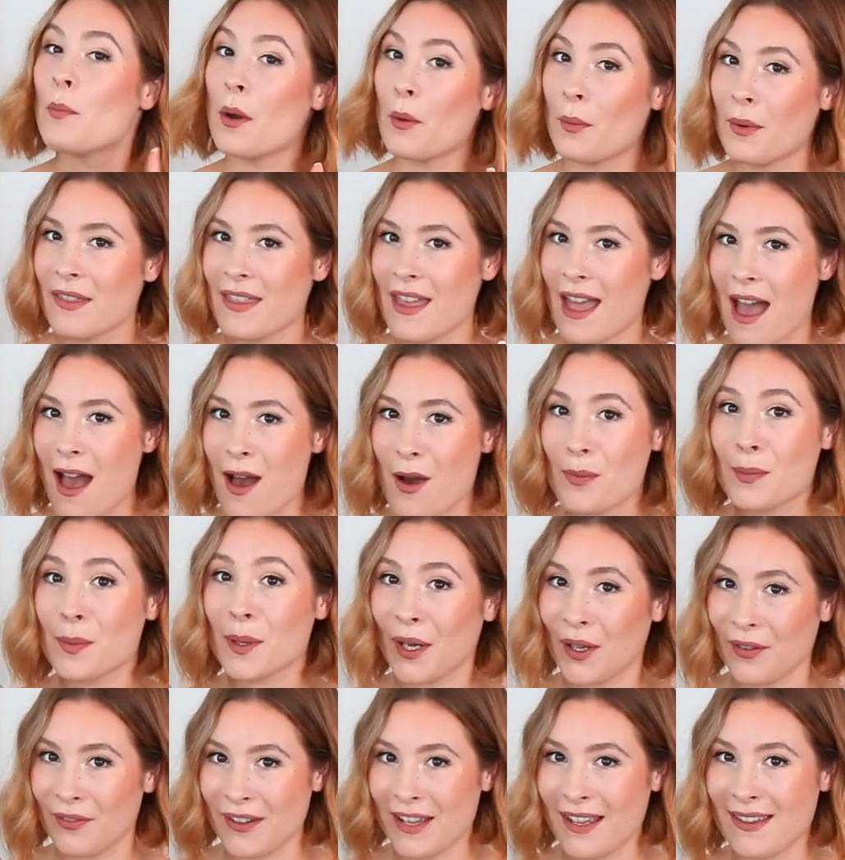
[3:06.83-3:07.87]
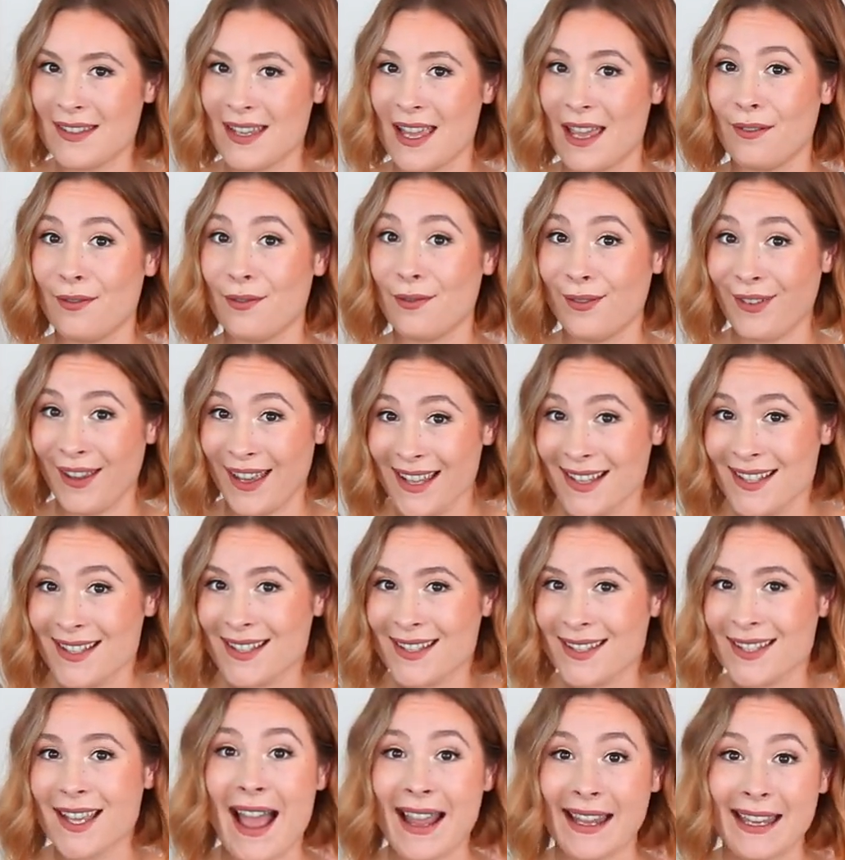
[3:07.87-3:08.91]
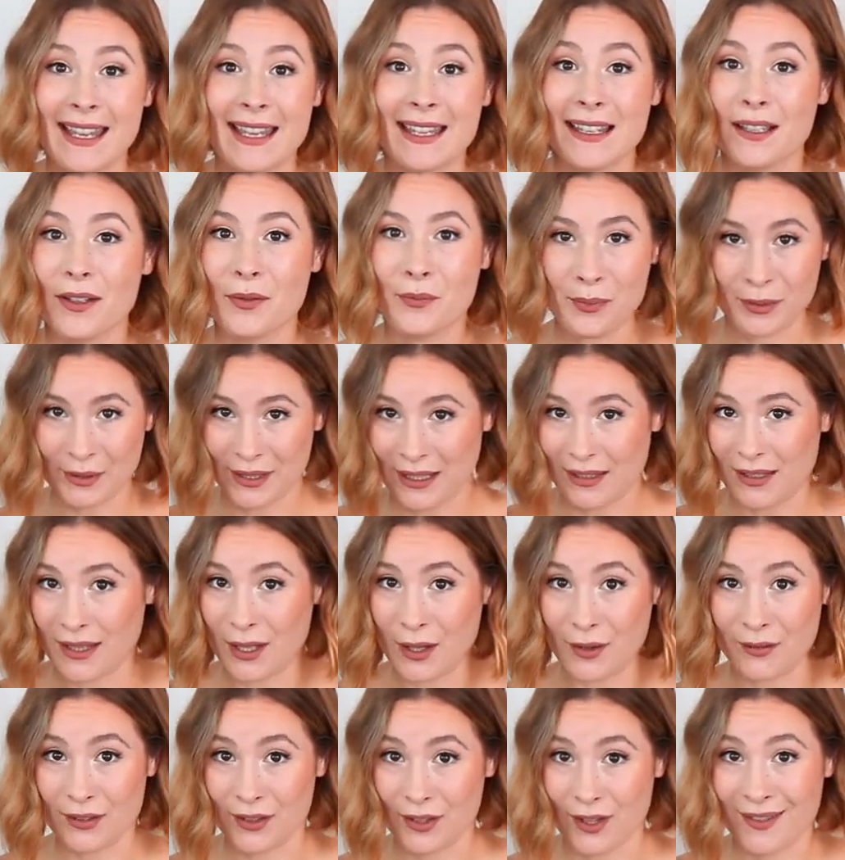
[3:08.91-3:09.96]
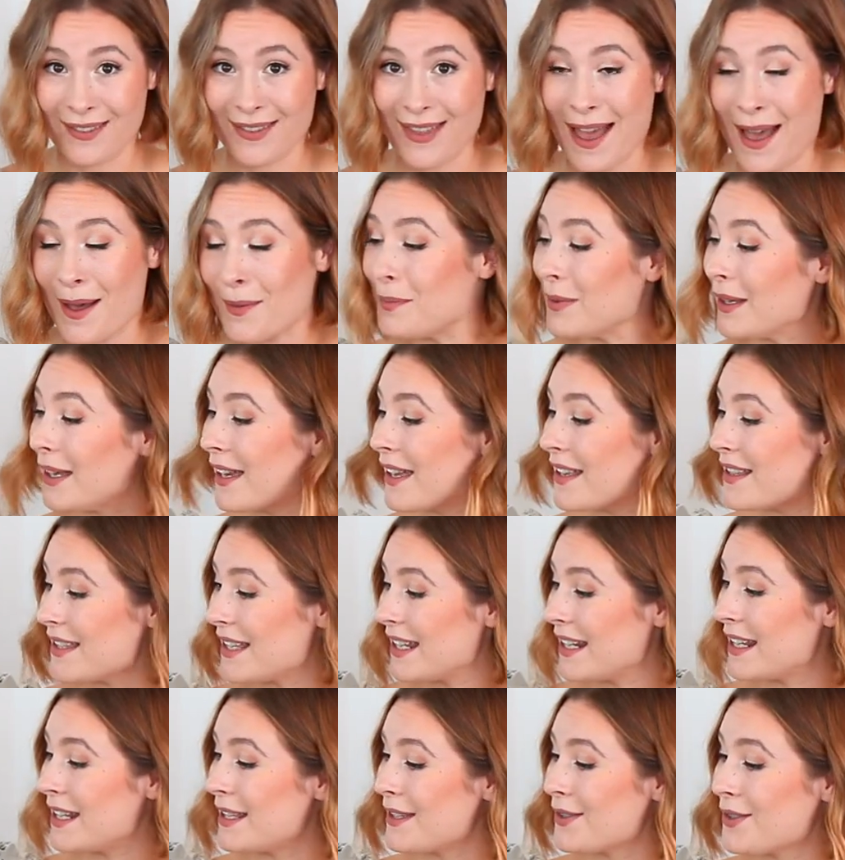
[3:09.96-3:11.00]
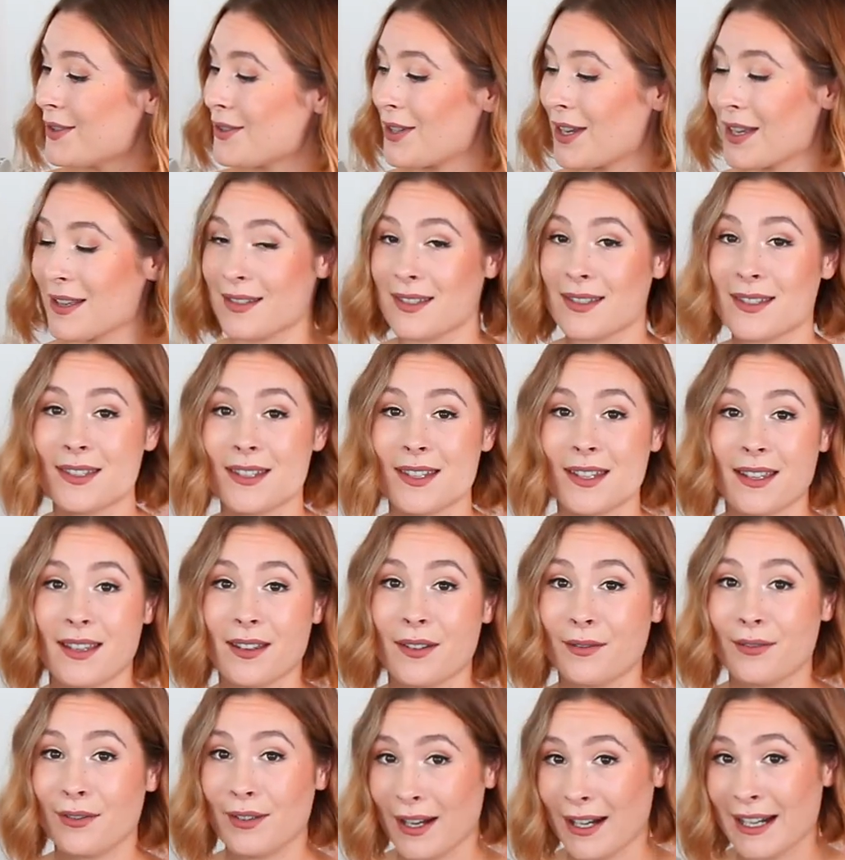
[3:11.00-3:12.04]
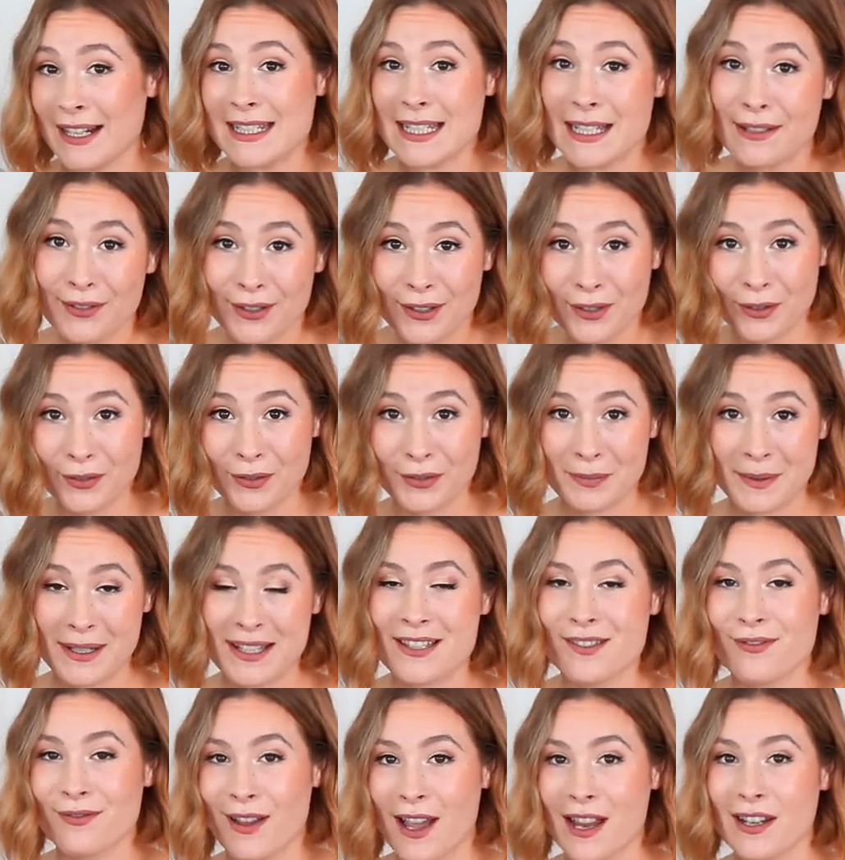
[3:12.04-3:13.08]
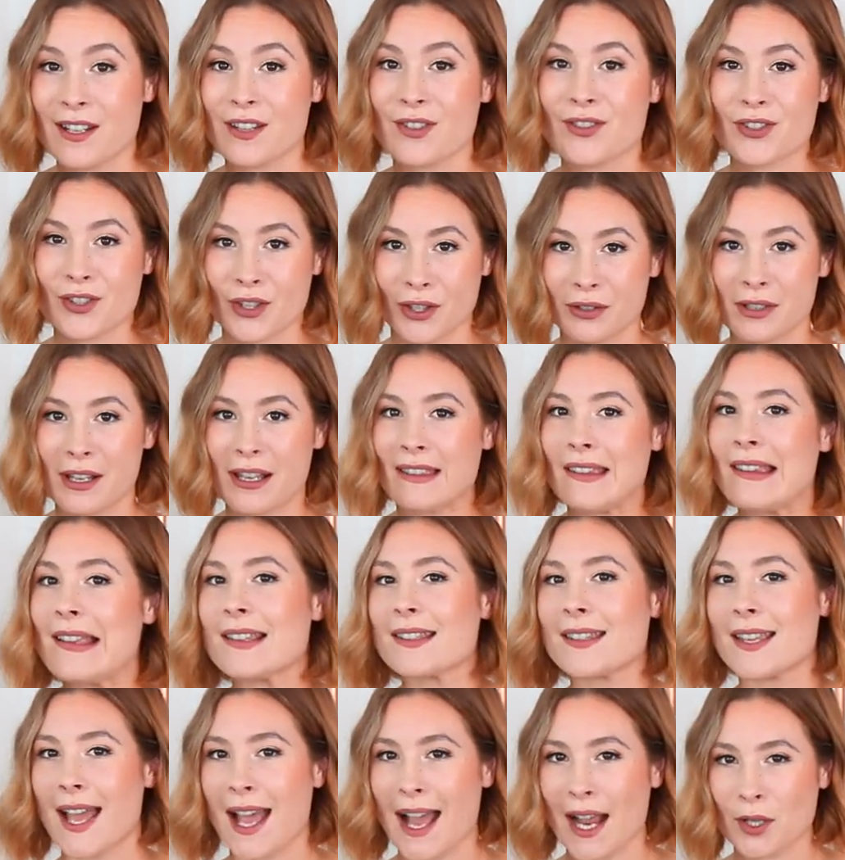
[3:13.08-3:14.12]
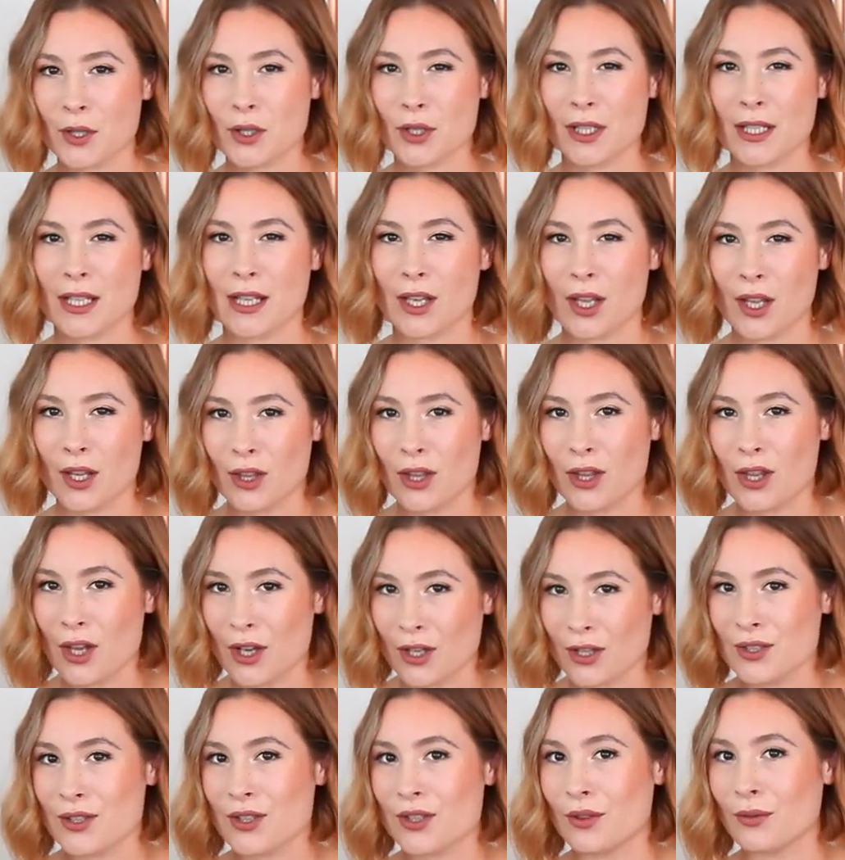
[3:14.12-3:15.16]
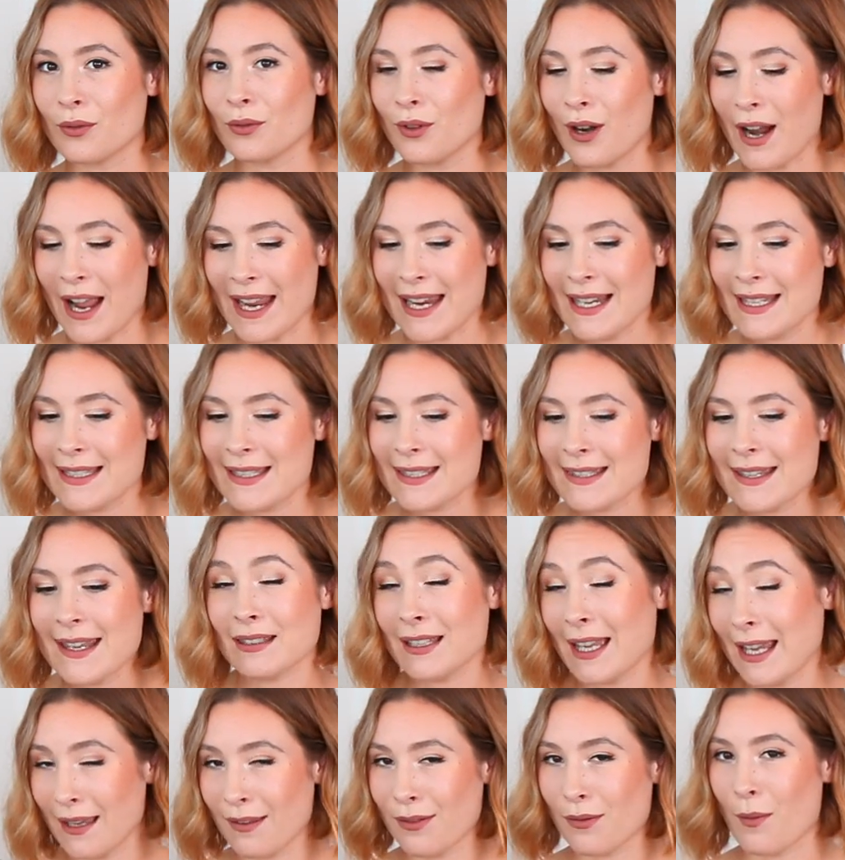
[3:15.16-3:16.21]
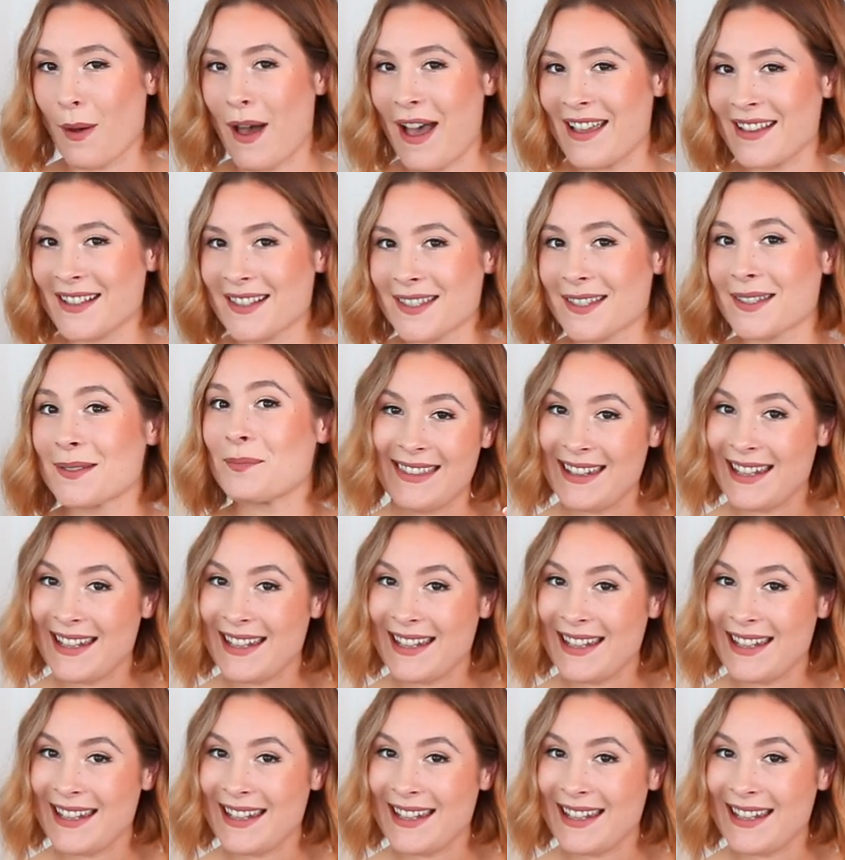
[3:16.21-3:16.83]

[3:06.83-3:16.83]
But with how perfect it fits, I can completely overlook that, because it is just very difficult for me to find a skirt like this that actually looks right lengthwise.